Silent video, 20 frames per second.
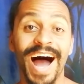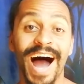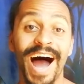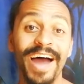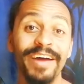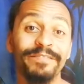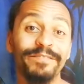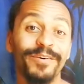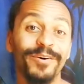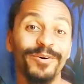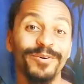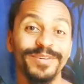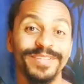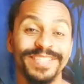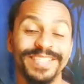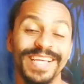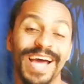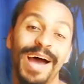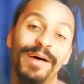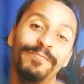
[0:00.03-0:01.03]
Hi
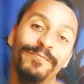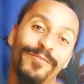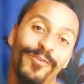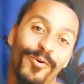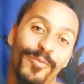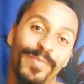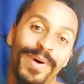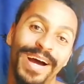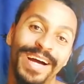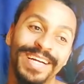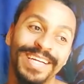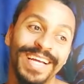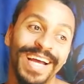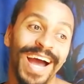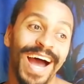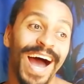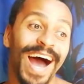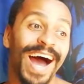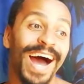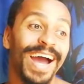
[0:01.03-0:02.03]
folks, I'm Voba.
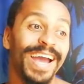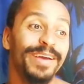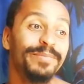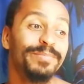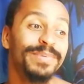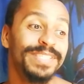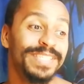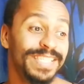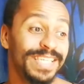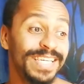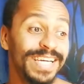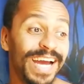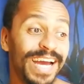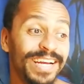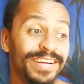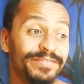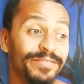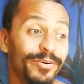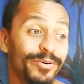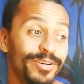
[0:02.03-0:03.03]
I am a singer
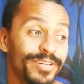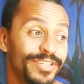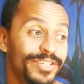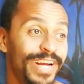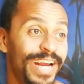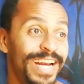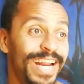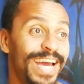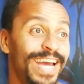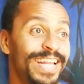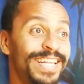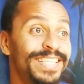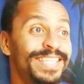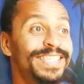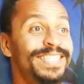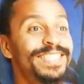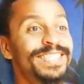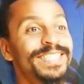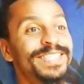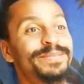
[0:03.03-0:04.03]
and a vocal trainer and
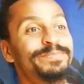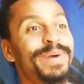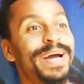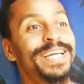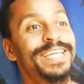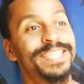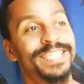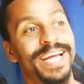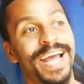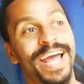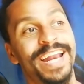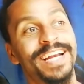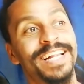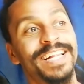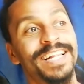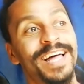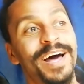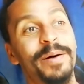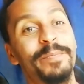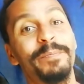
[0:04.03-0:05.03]
this is my
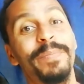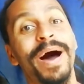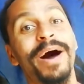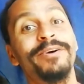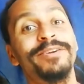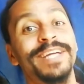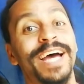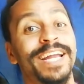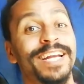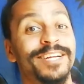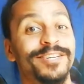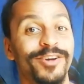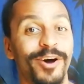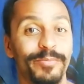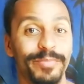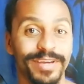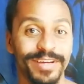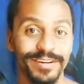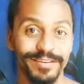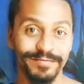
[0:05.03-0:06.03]
channel about
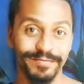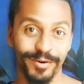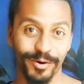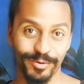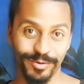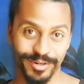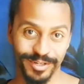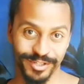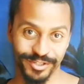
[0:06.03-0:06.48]
anatomical vocal